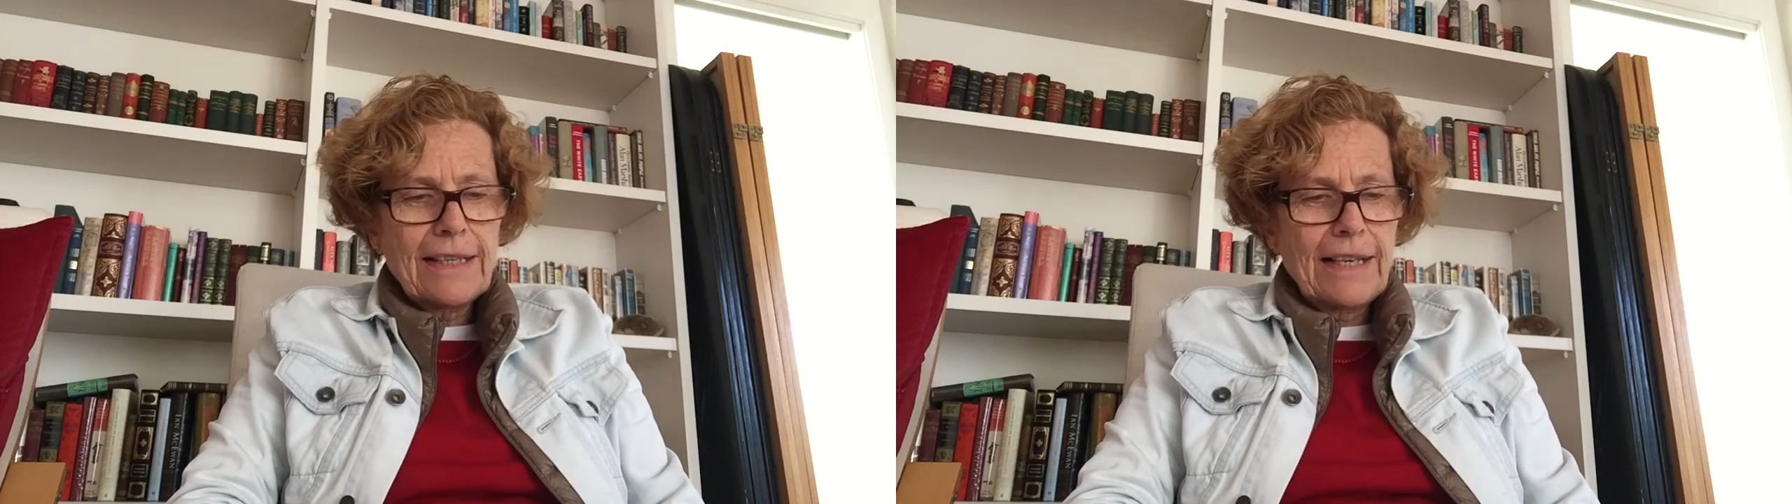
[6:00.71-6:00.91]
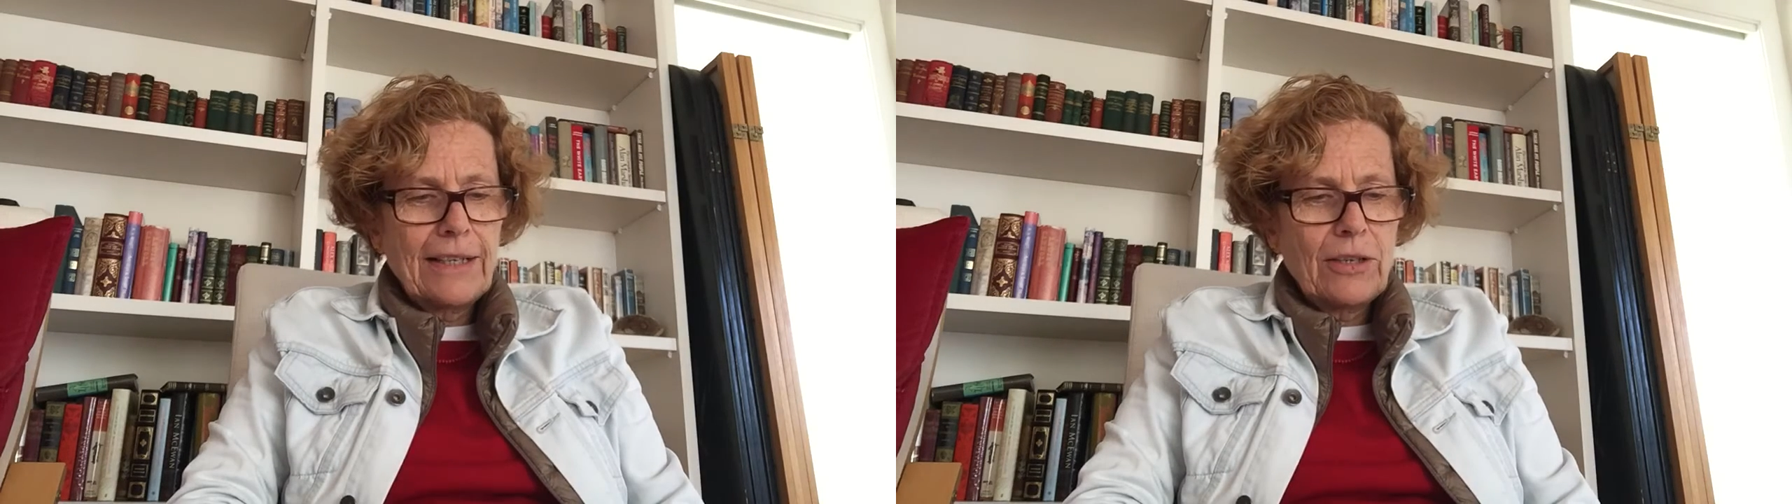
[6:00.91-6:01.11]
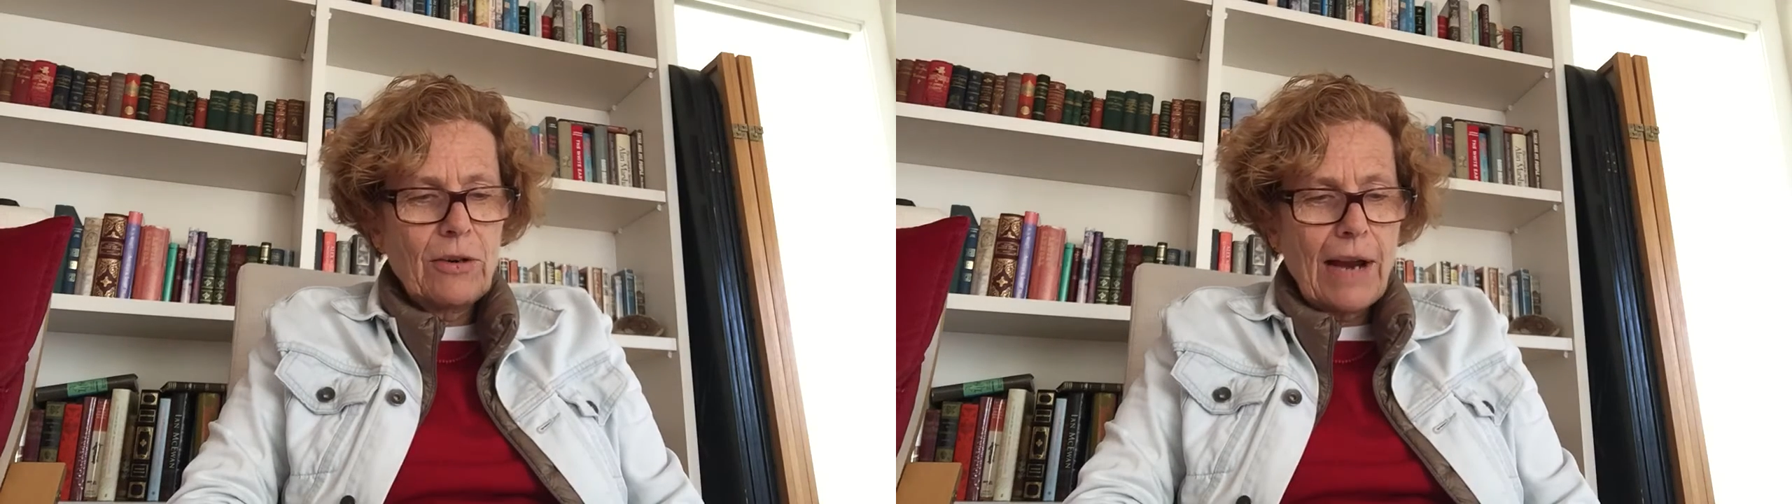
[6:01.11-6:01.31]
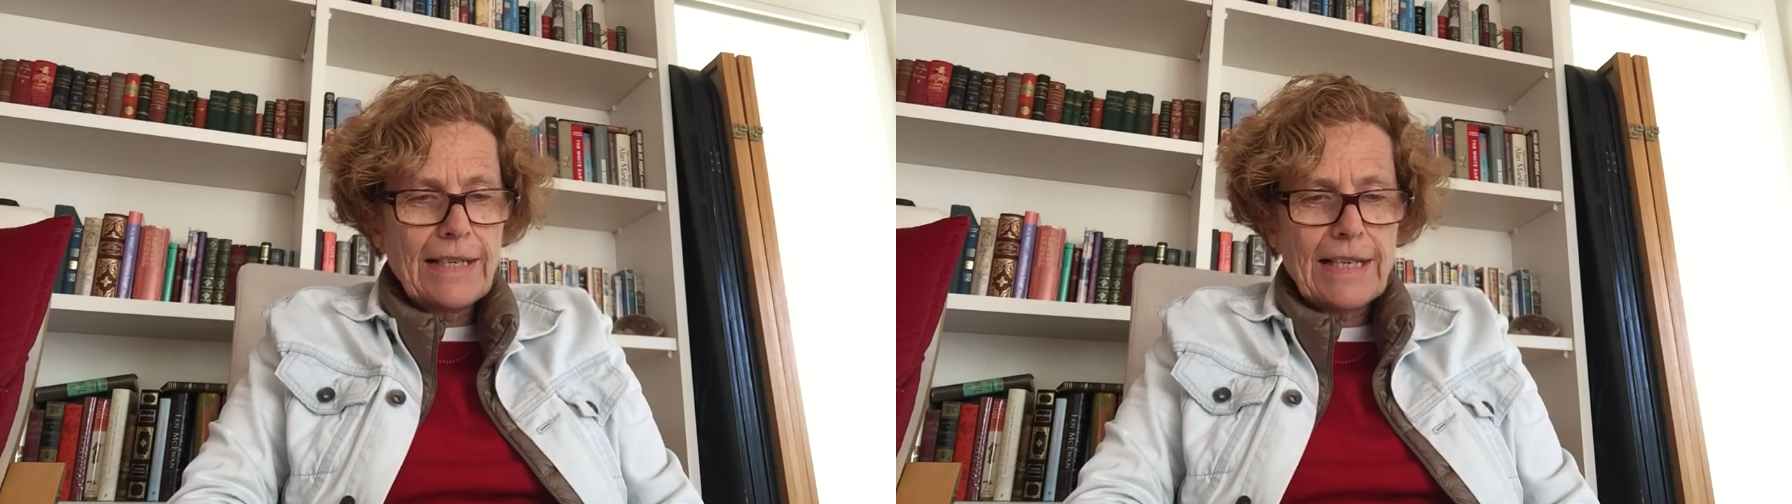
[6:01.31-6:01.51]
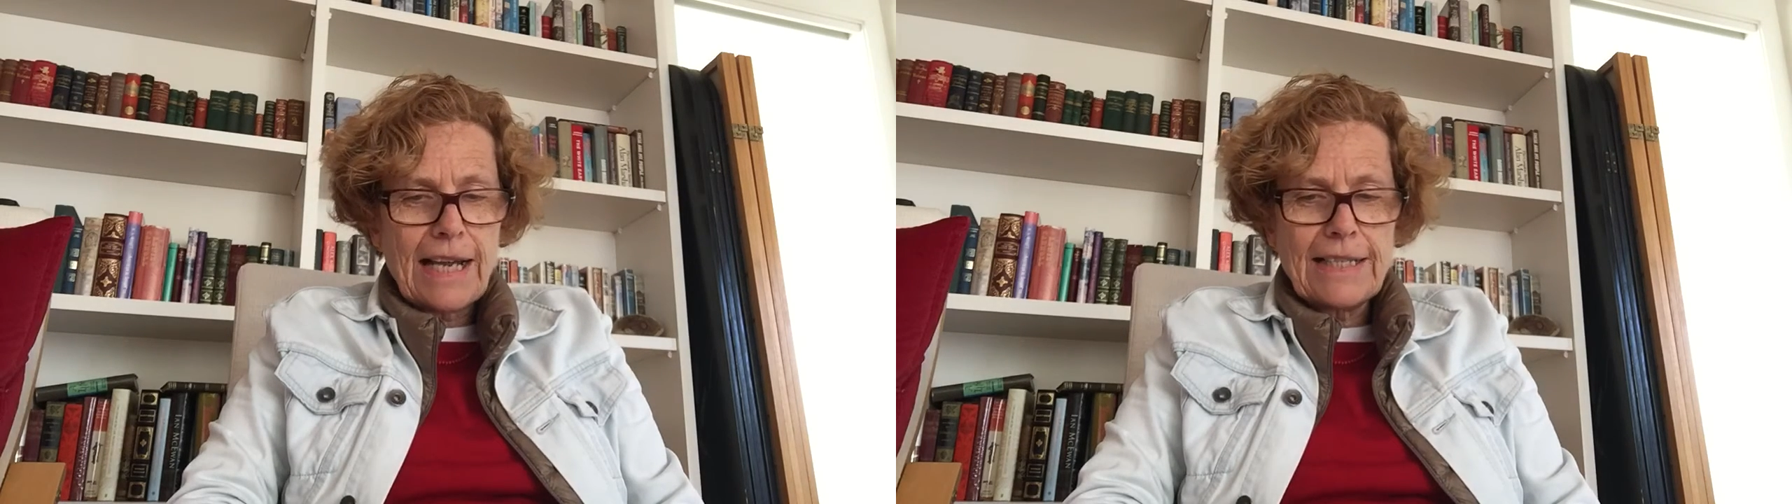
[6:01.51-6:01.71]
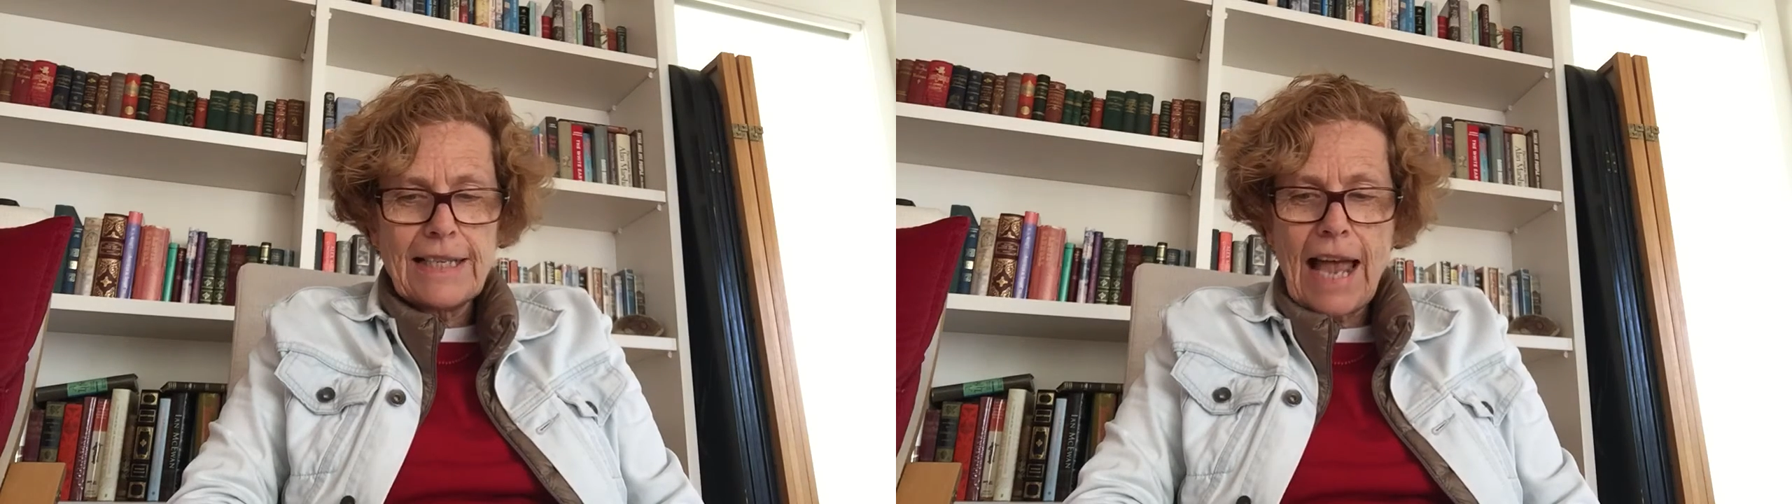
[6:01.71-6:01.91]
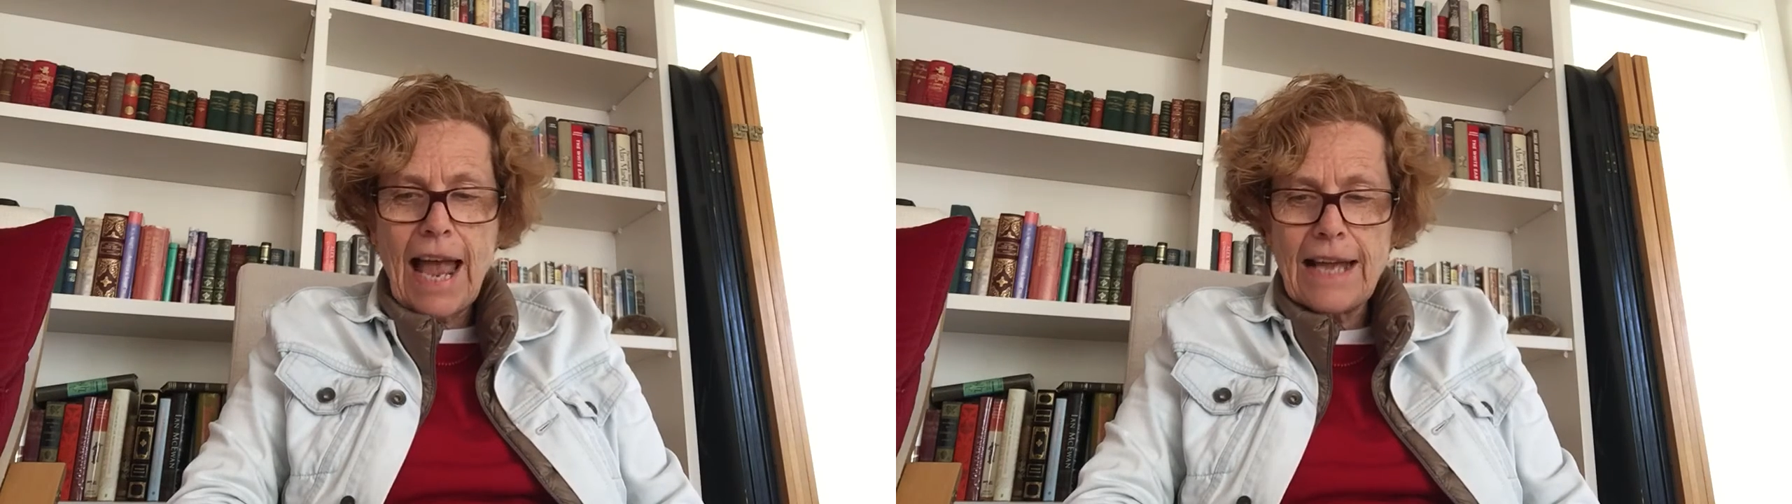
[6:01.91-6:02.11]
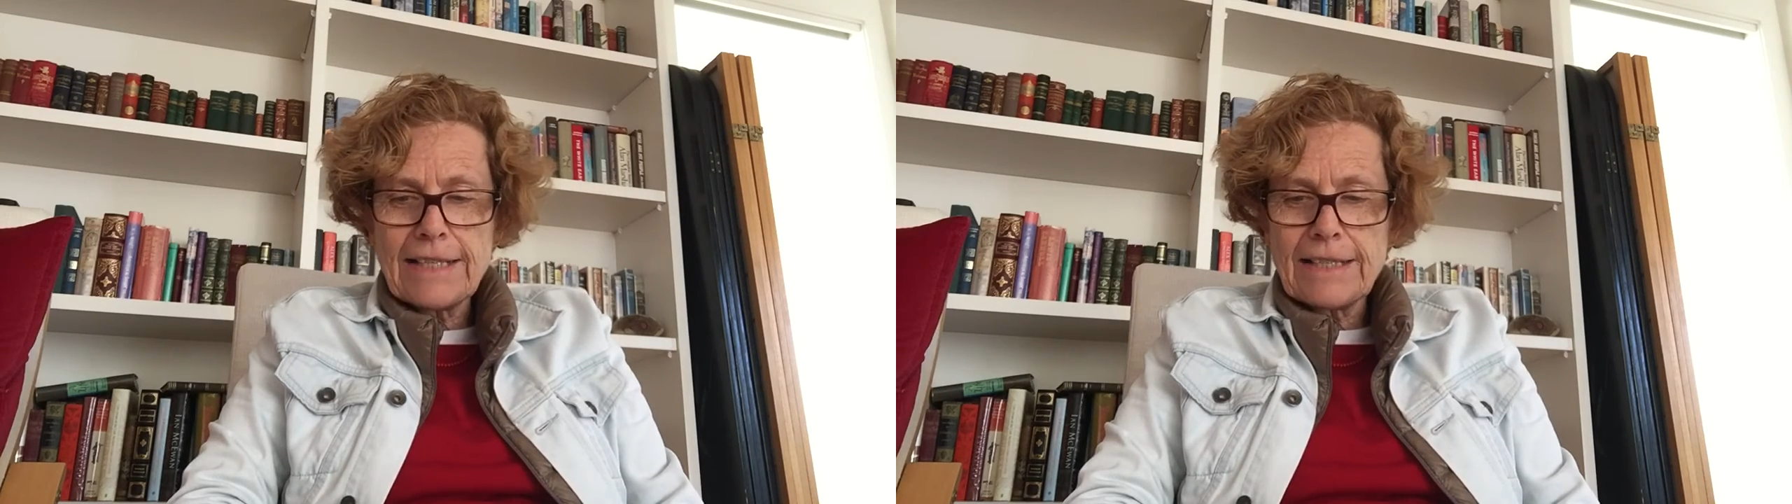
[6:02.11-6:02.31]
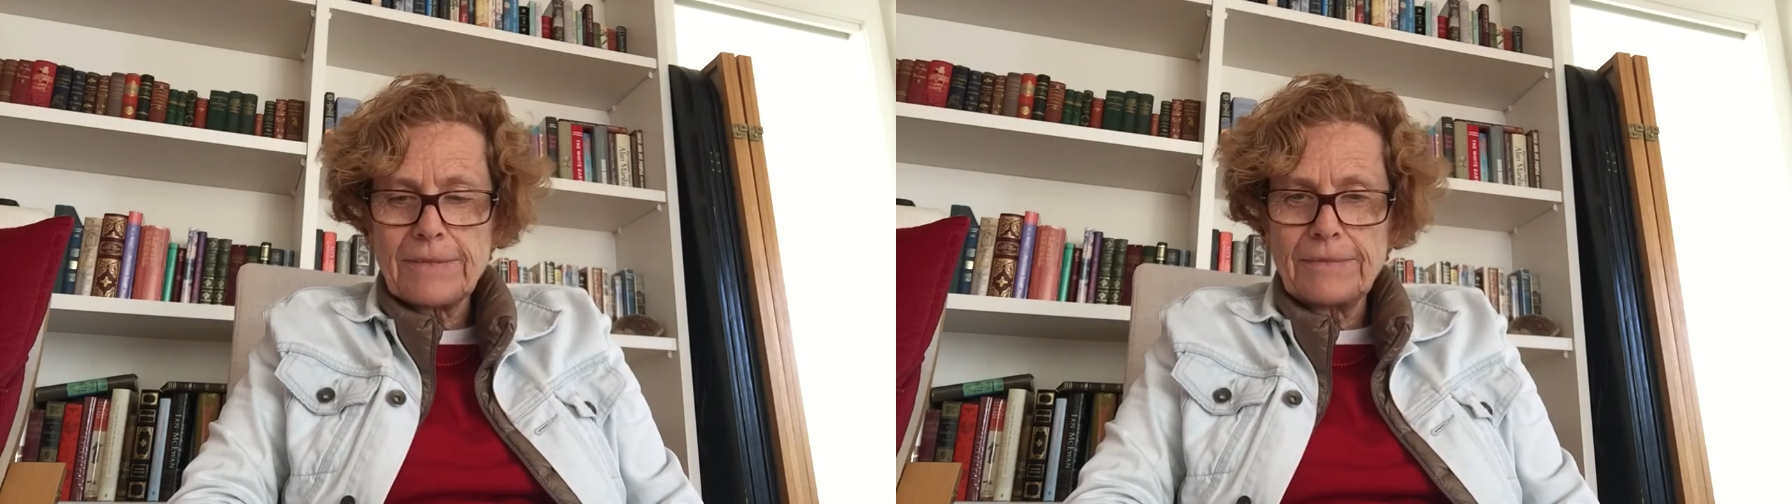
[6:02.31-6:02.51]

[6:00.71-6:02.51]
in Grandad's hat.